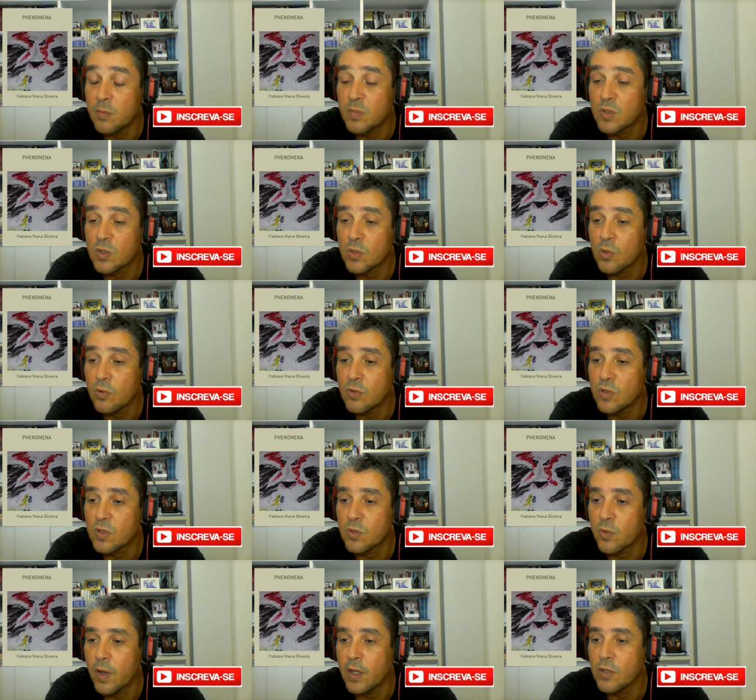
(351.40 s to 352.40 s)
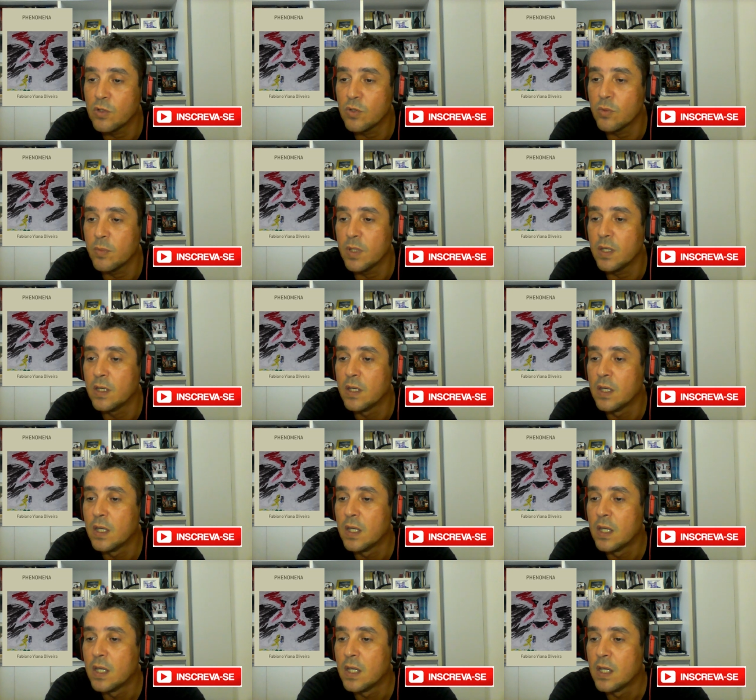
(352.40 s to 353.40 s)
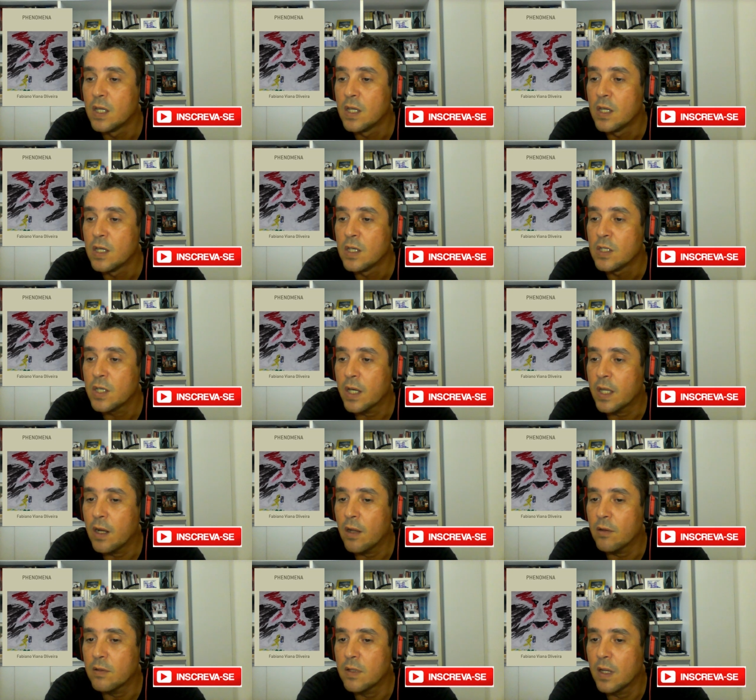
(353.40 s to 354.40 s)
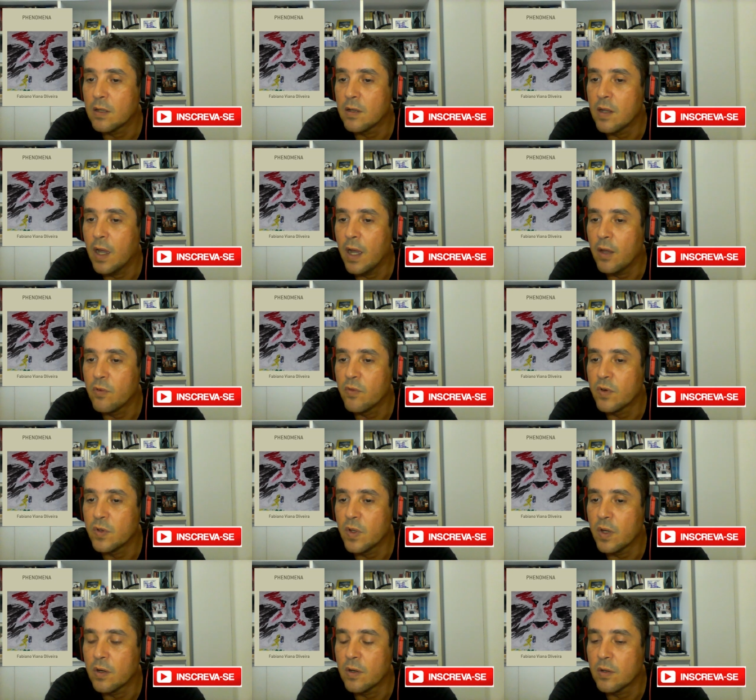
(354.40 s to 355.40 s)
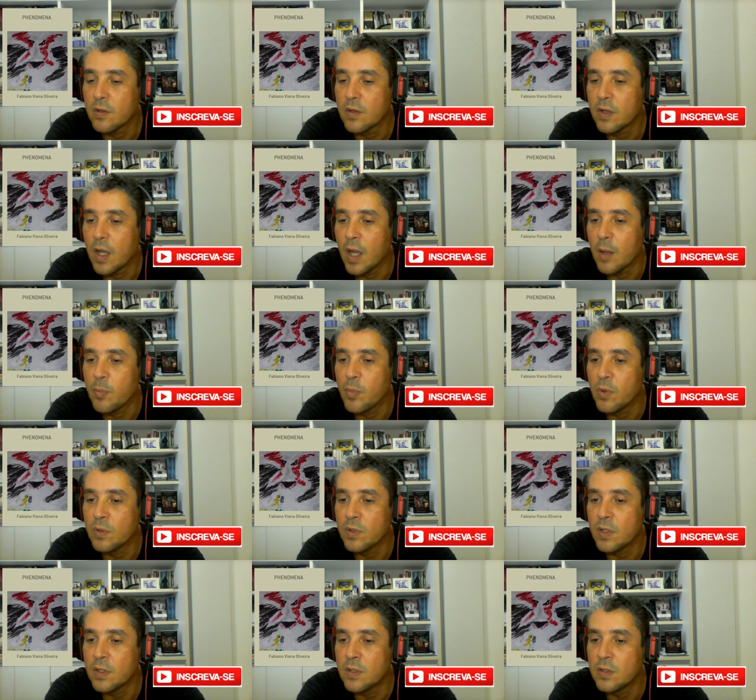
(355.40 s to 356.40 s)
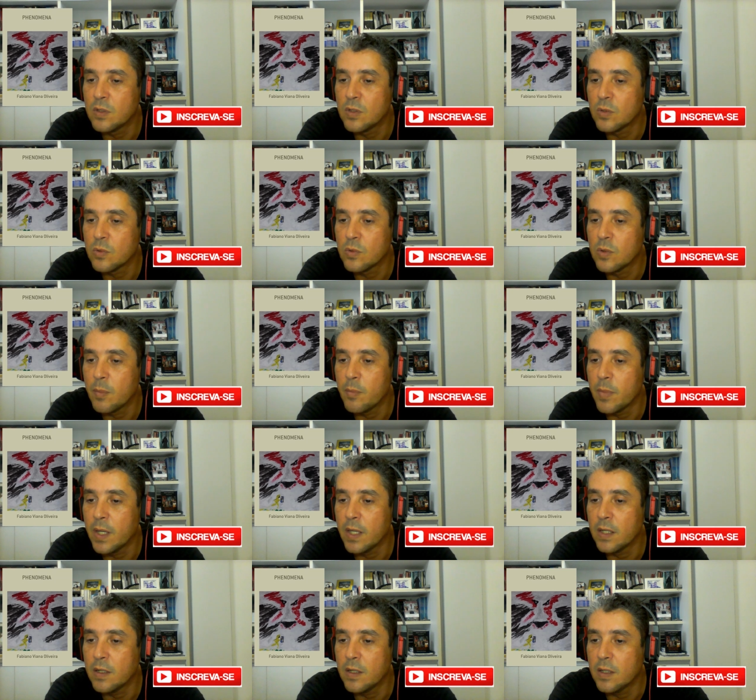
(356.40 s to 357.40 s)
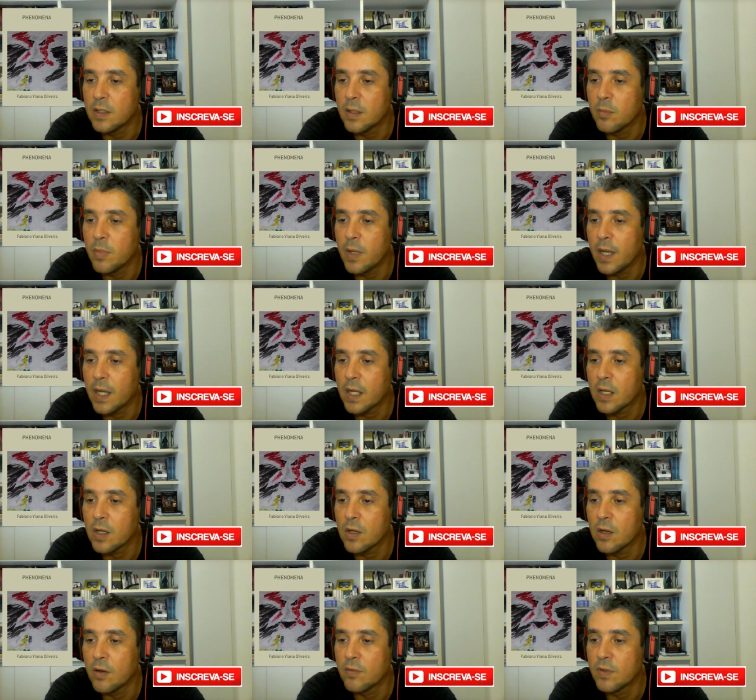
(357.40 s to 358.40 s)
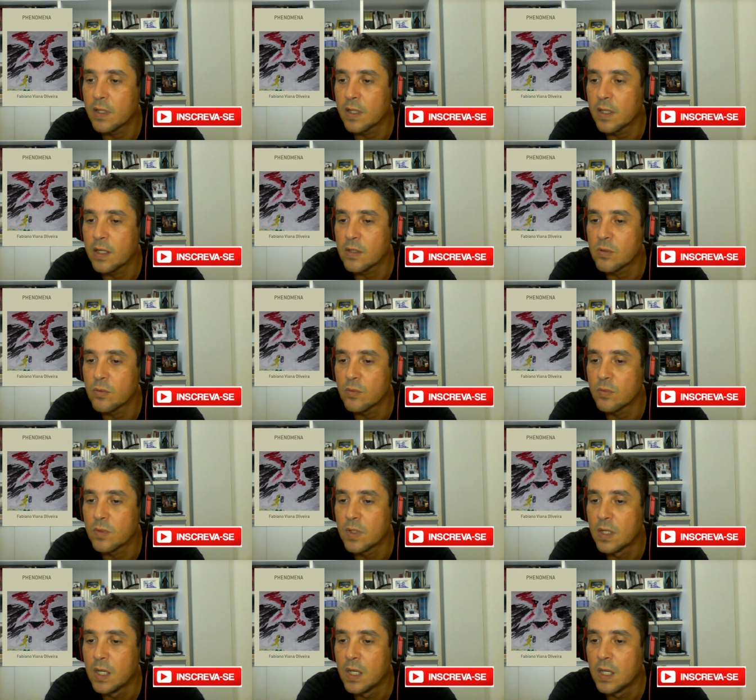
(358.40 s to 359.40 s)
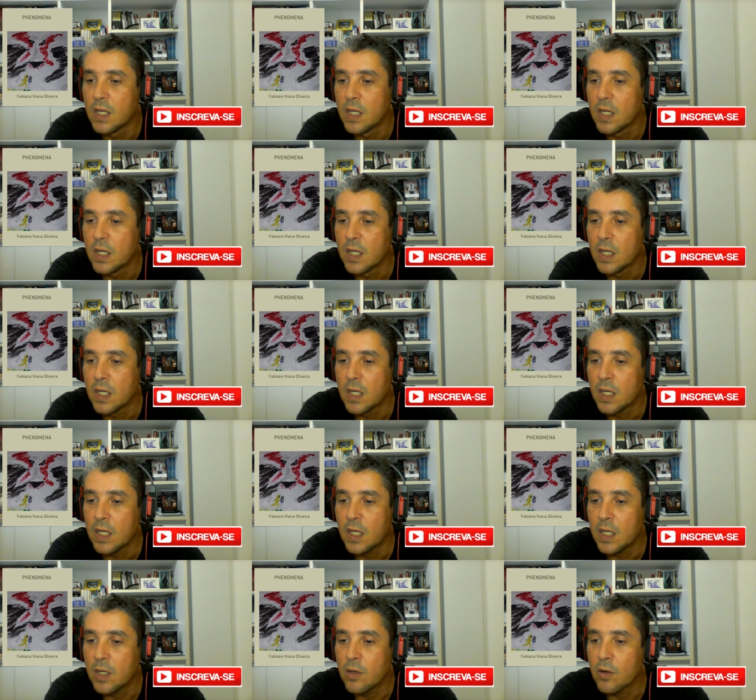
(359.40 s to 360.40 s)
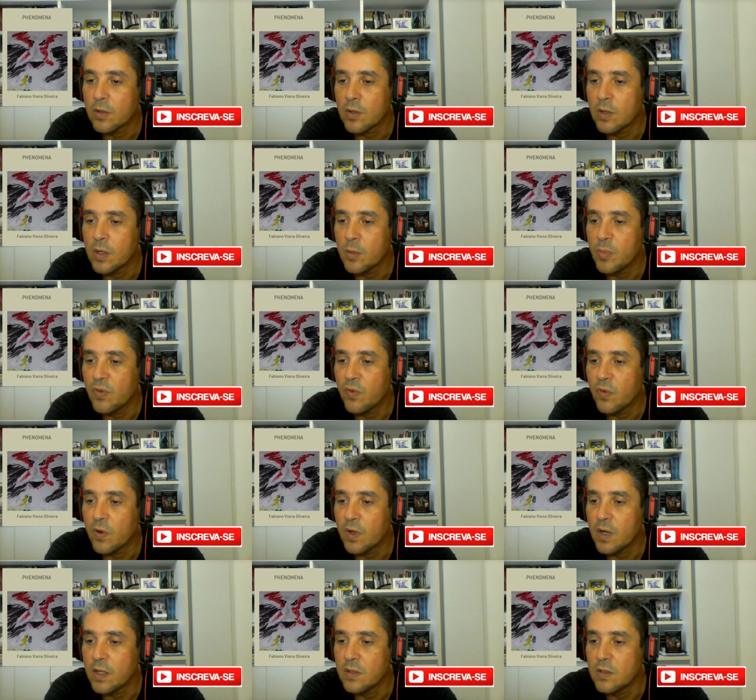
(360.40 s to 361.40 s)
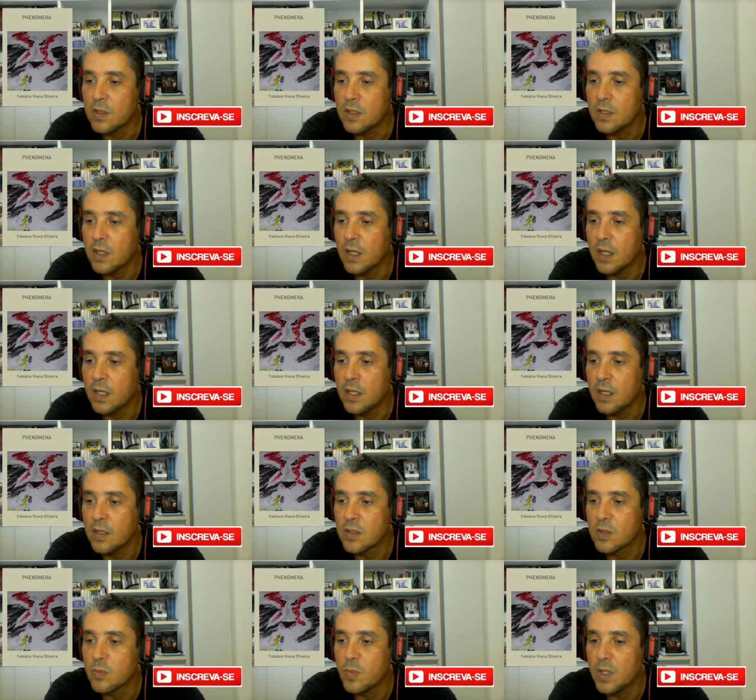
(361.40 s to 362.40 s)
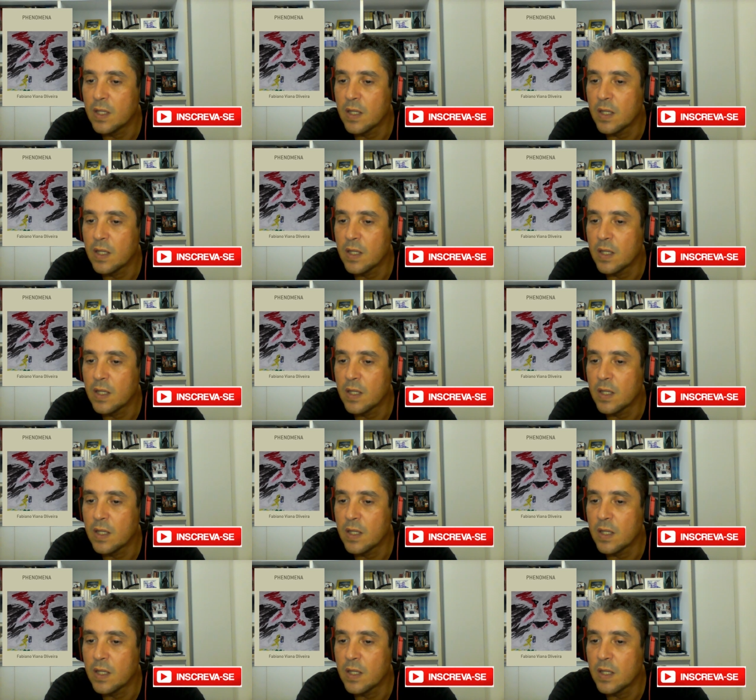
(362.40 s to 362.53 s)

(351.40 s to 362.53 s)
so strange to me. Check it out, that guy over there." I pointed to a man in the back of the classroom. "He got here before I did, and he's been